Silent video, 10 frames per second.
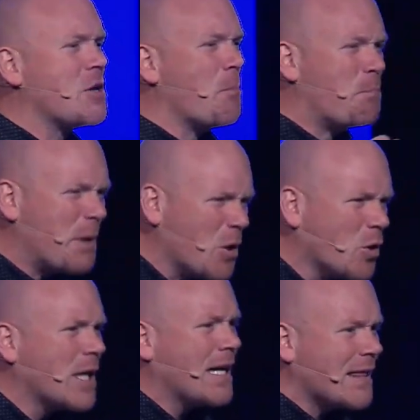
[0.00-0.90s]
to
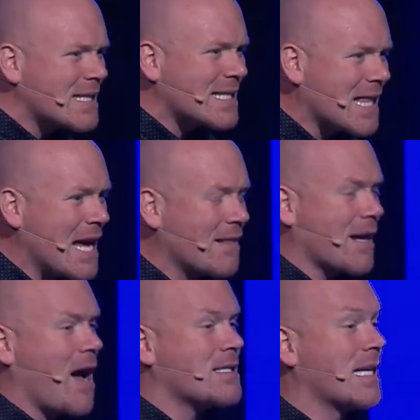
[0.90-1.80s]
building this thing
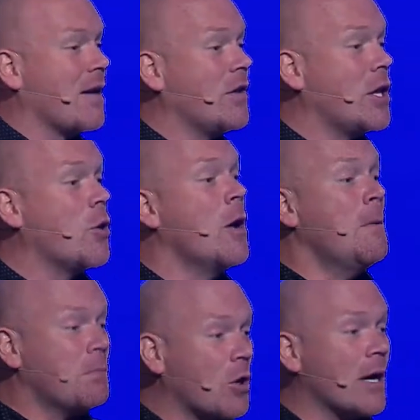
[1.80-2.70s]
that God's given you,
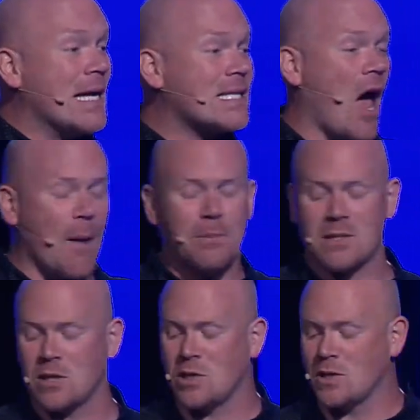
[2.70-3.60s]
there is
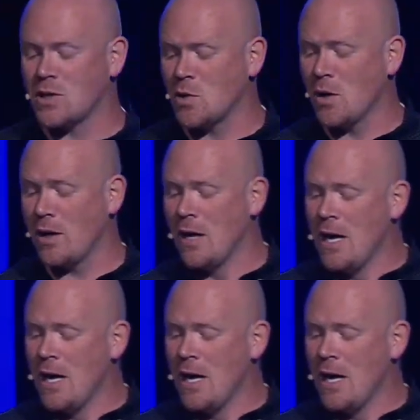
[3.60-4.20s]
opposition to it it.